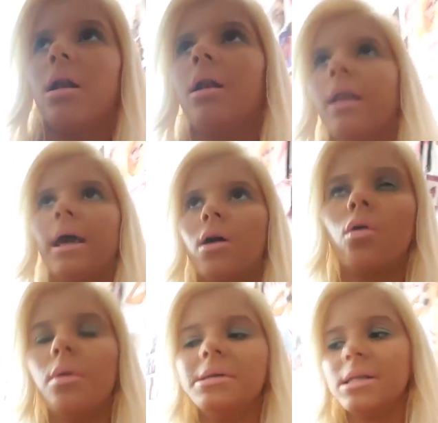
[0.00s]
like
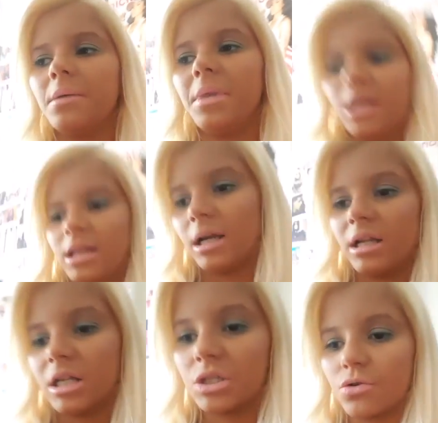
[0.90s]
always, I make like
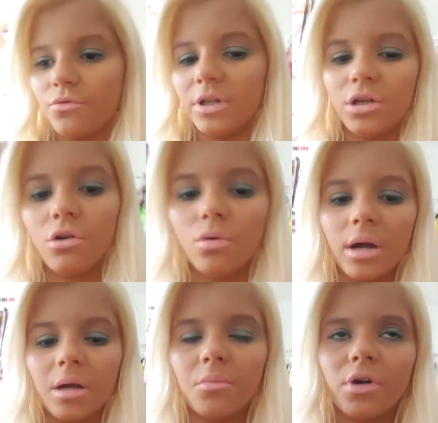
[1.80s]
an extra video
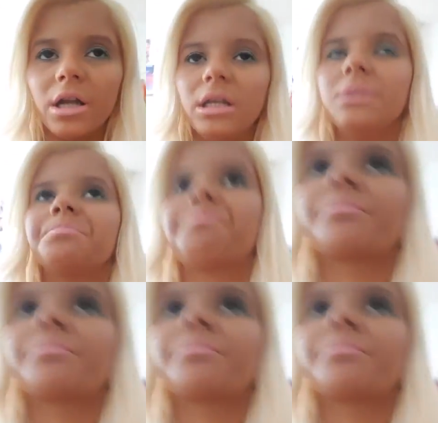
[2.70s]
when I'm ready.